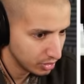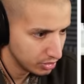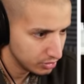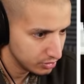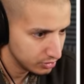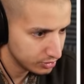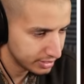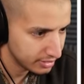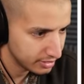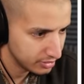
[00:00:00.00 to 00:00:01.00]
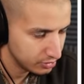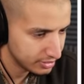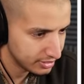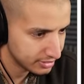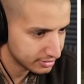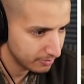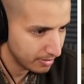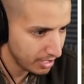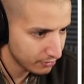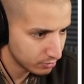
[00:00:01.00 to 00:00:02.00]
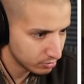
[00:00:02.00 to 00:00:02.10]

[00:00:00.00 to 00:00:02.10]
huh? you okay. said you said there's a bathroom